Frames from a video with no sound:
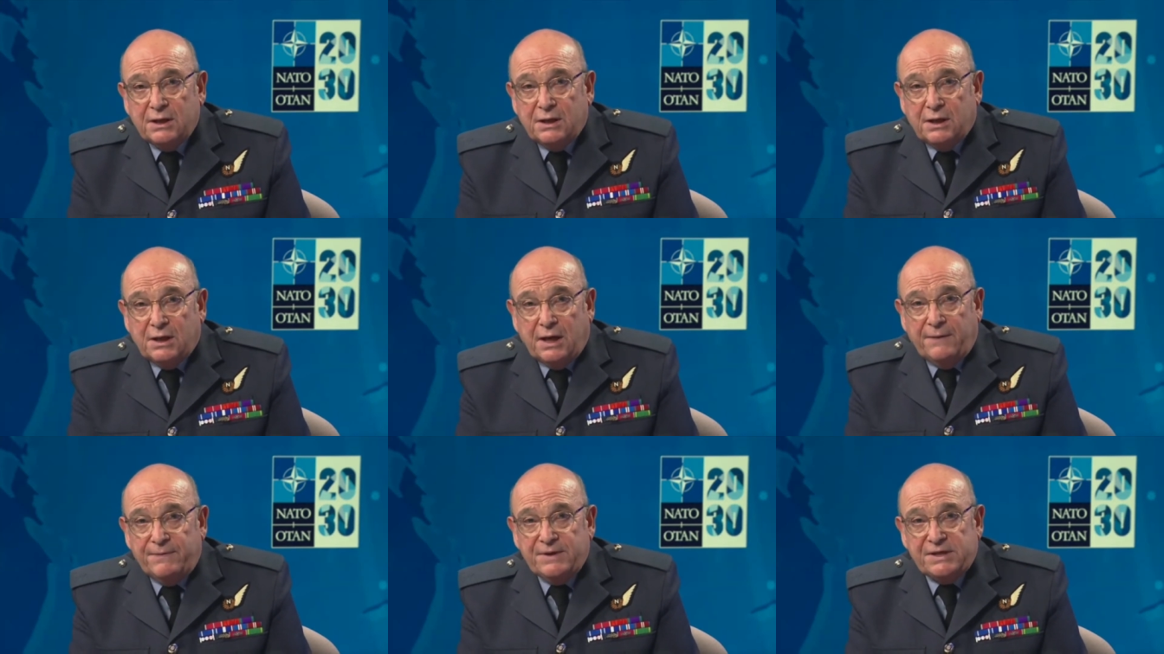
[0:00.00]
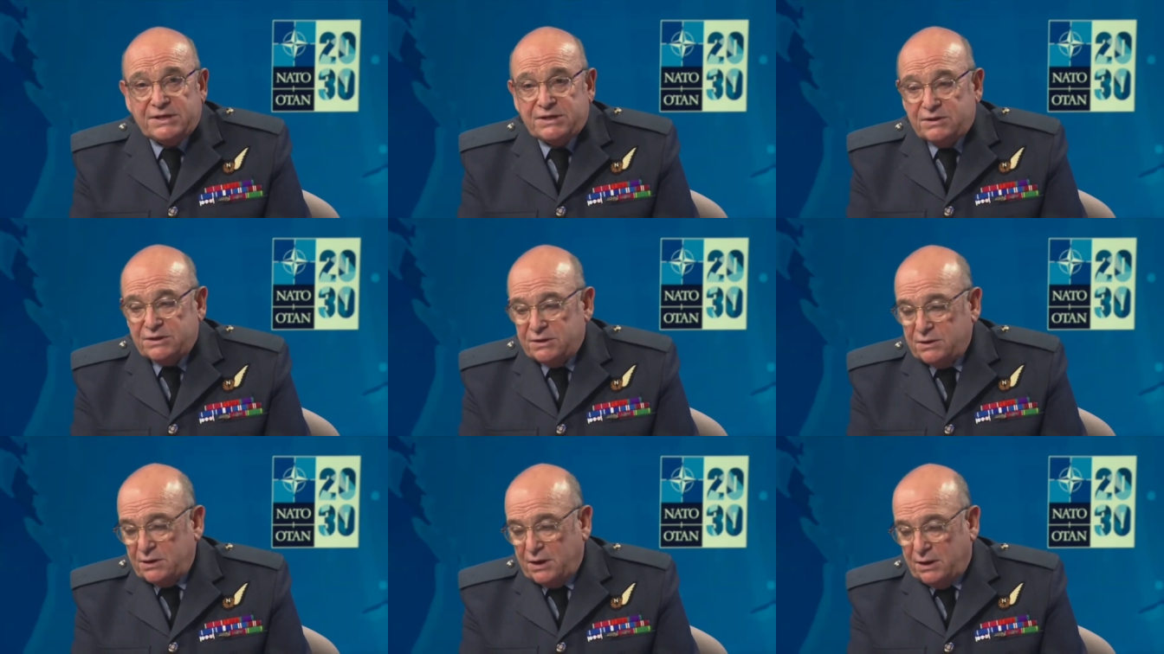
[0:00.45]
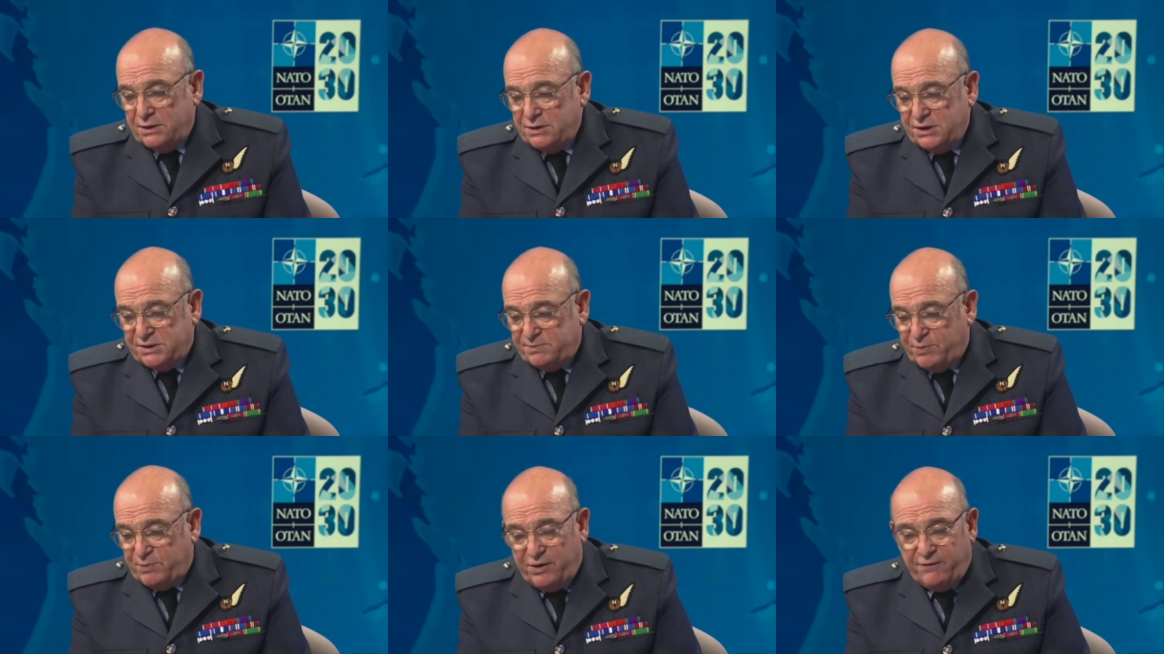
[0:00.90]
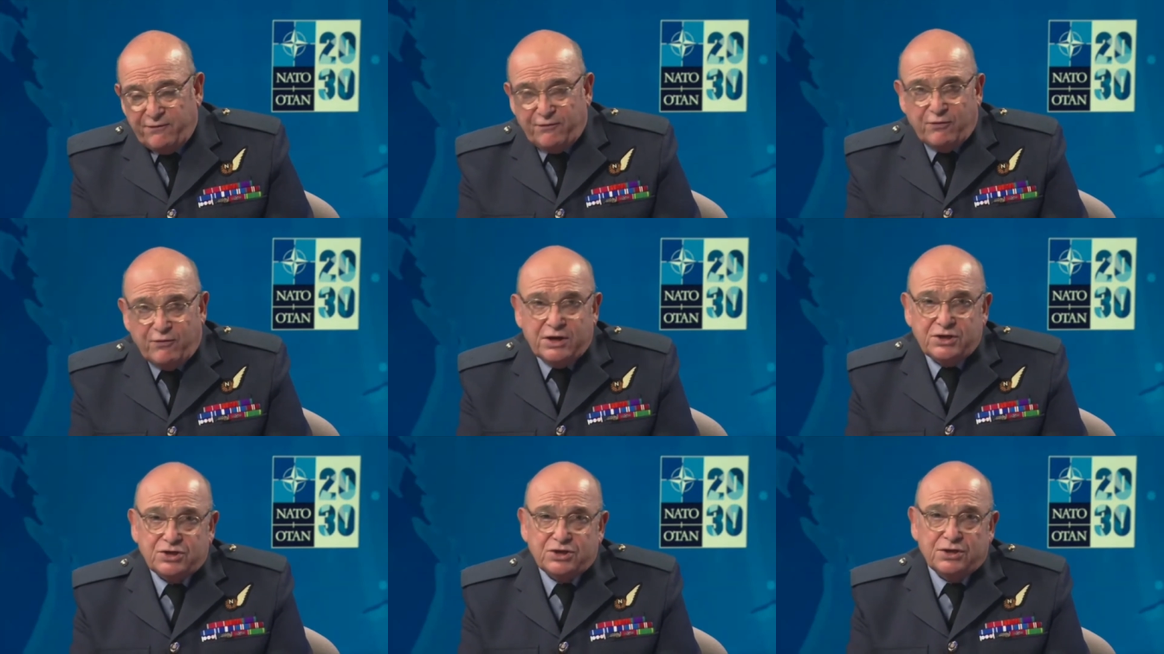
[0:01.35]
And this, uh, this
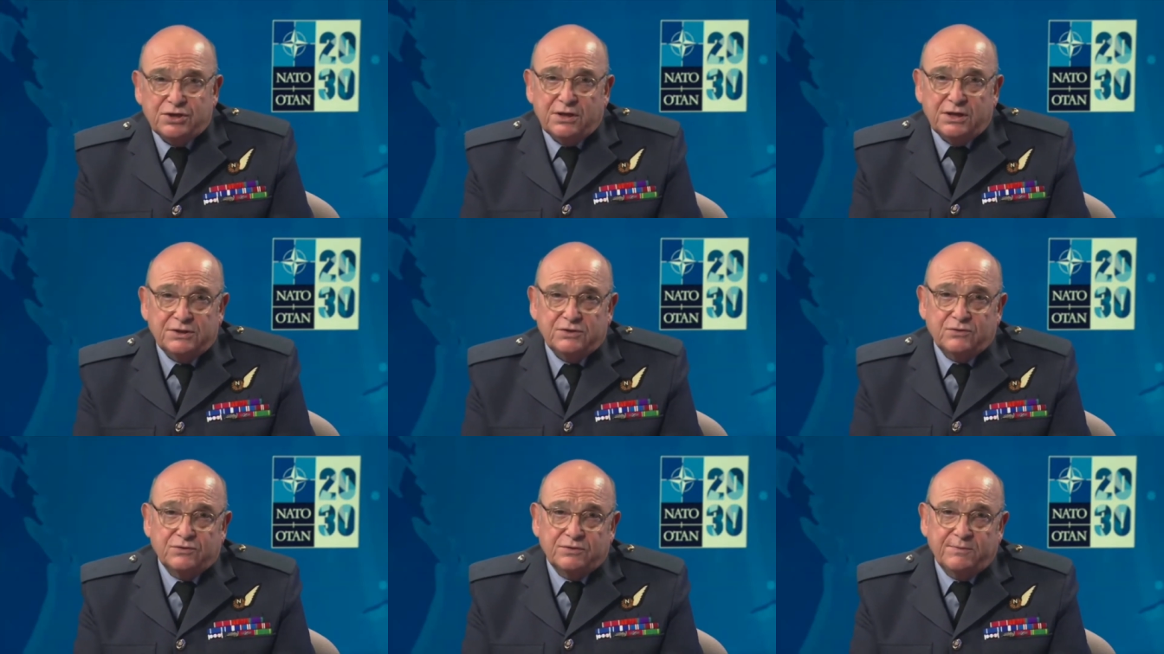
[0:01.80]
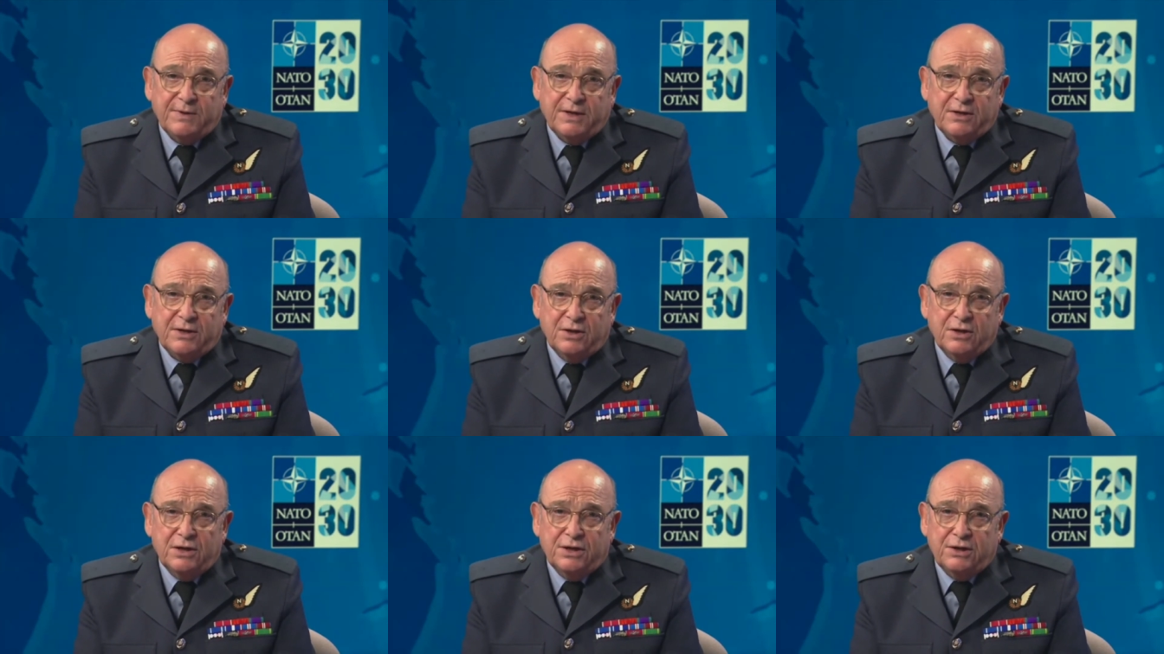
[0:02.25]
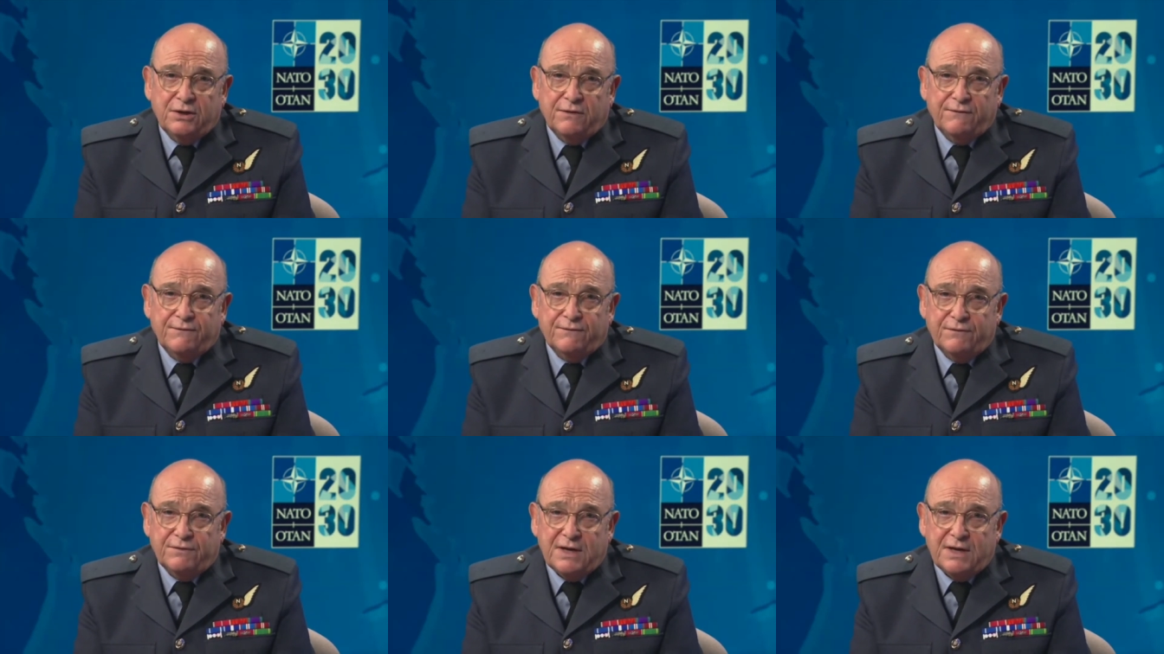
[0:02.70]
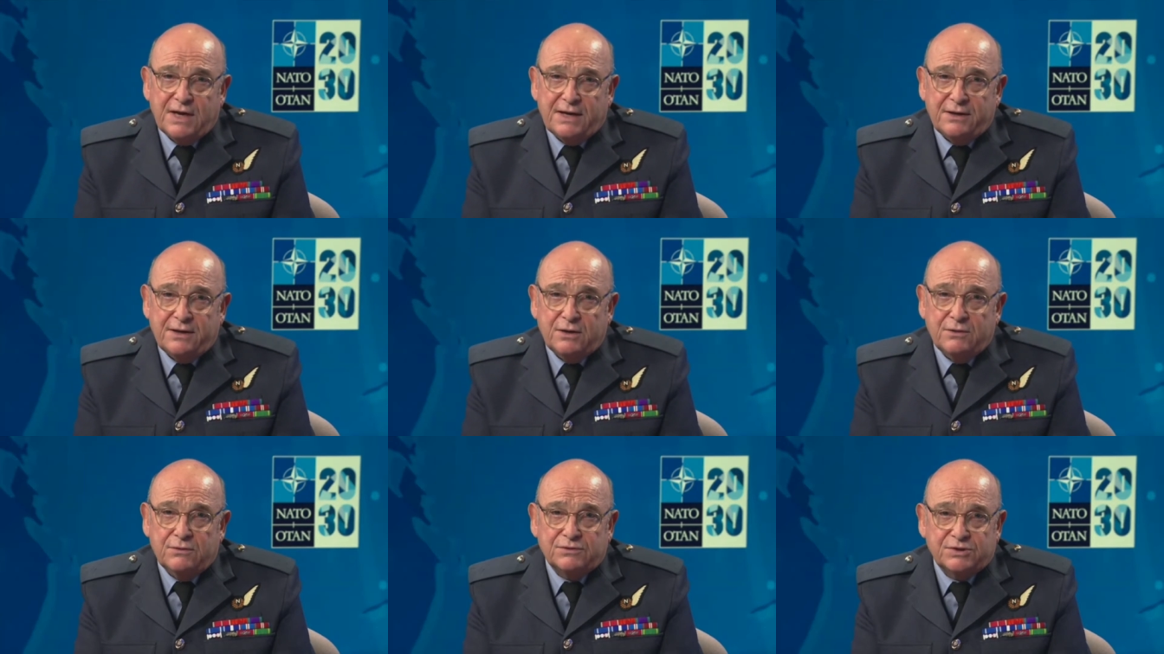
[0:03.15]
proliferation I talked about earlier of
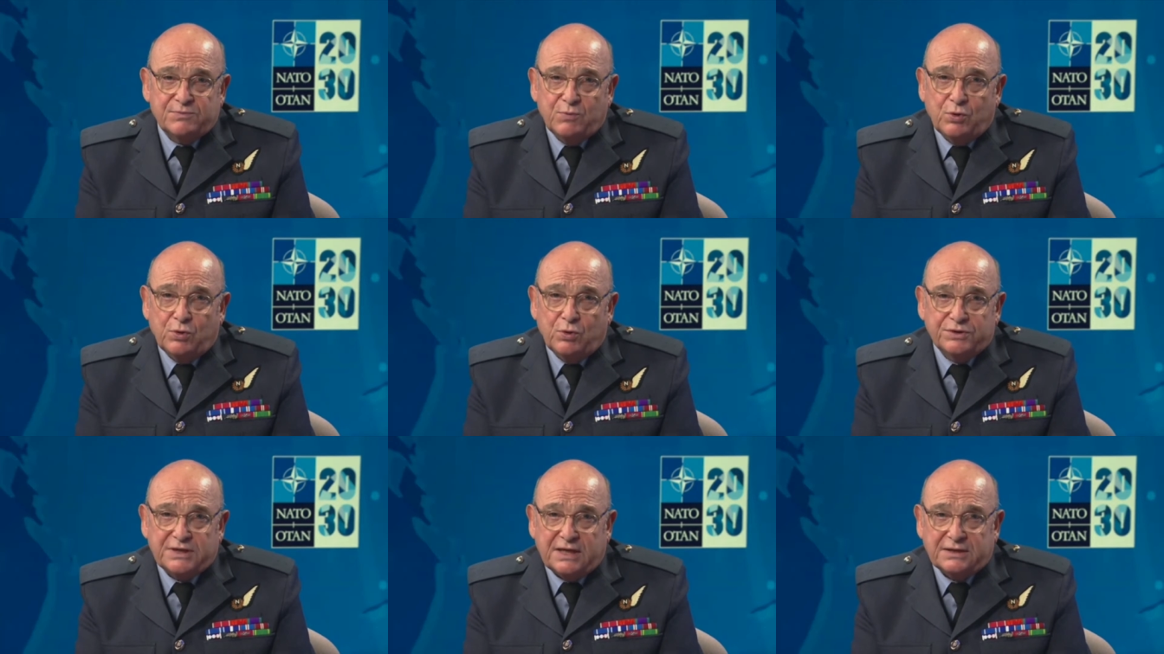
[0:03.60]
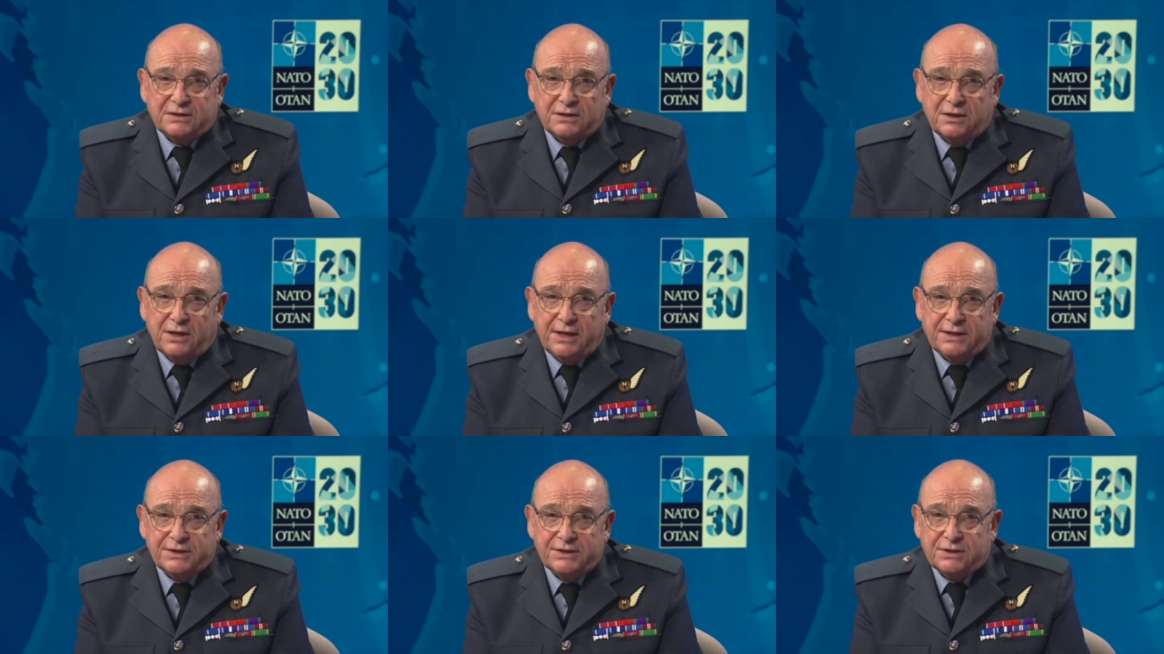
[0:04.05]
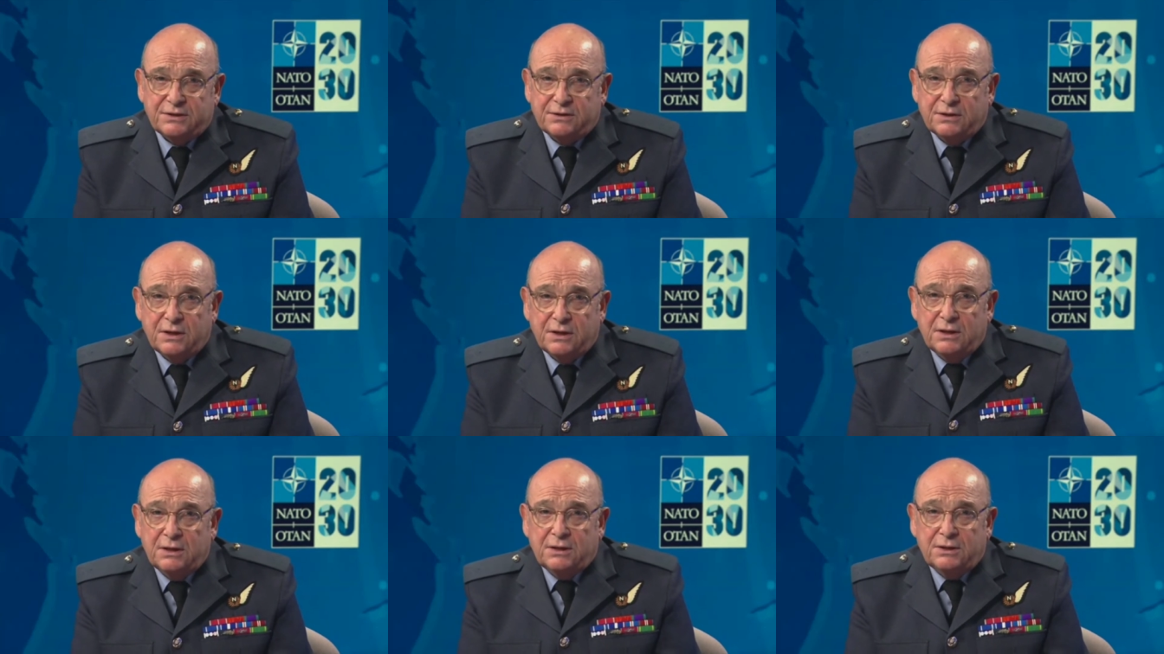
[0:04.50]
nano small satellites and